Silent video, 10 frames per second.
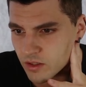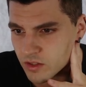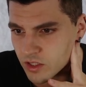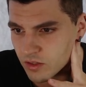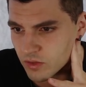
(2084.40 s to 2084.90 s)

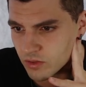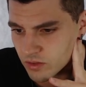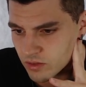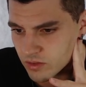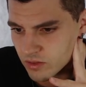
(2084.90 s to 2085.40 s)
Steven,
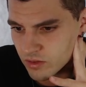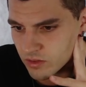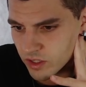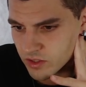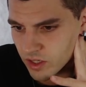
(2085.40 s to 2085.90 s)

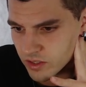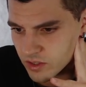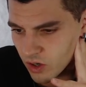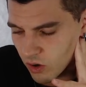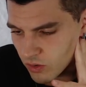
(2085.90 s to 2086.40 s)
Thanks,
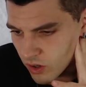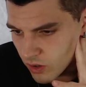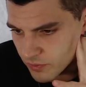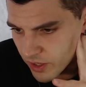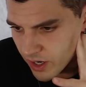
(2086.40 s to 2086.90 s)
guys. Oh,
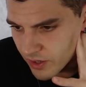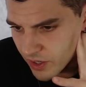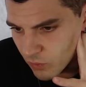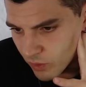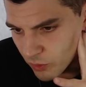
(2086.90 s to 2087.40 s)
oh, oh, I
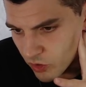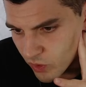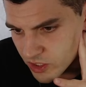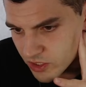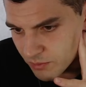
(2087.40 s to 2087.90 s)
got one more
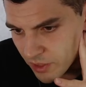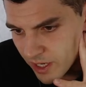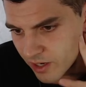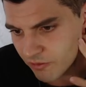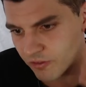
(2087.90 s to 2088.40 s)
question.
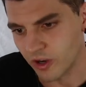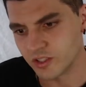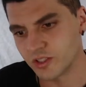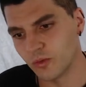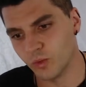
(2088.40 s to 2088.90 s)
Man,
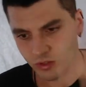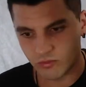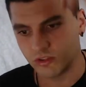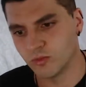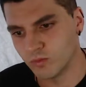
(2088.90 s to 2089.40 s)
Alfonso, what you
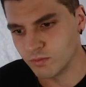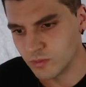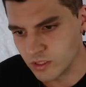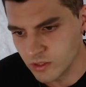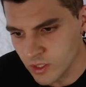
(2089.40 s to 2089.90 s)
doing,
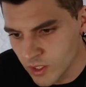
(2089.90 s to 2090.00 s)
man?